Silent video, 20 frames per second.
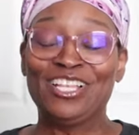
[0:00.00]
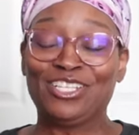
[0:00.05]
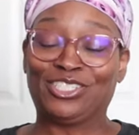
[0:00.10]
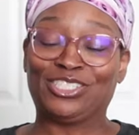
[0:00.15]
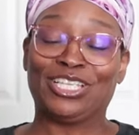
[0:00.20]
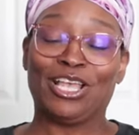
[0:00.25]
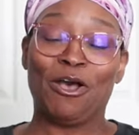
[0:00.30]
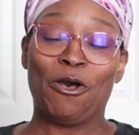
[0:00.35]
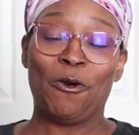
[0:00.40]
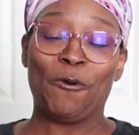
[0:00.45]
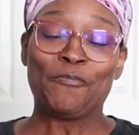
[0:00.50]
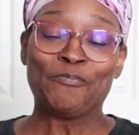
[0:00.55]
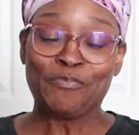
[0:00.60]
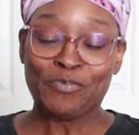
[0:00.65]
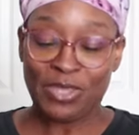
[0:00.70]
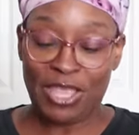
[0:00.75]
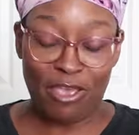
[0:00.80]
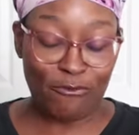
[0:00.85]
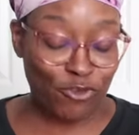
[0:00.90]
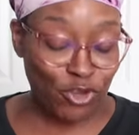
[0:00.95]
So
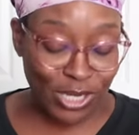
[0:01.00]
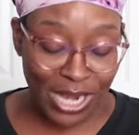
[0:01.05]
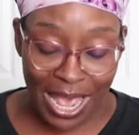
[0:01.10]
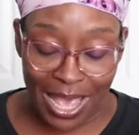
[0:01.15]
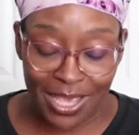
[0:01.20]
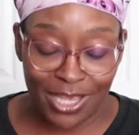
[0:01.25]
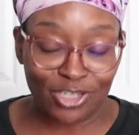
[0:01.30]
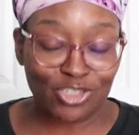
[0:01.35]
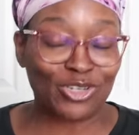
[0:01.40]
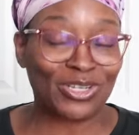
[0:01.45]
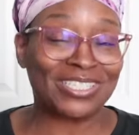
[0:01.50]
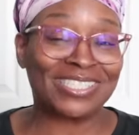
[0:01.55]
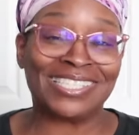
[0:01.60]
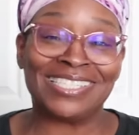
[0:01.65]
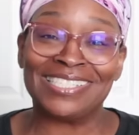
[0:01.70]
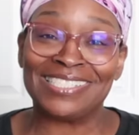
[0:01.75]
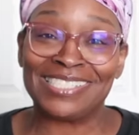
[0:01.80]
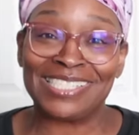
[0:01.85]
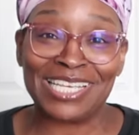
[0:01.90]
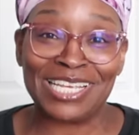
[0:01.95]
if you're not
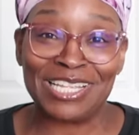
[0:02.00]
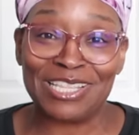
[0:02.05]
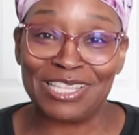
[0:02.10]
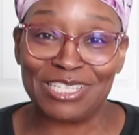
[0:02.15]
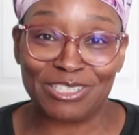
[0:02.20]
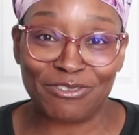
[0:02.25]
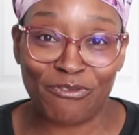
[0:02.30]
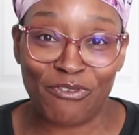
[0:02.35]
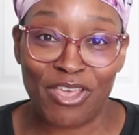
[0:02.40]
interested in seeing this,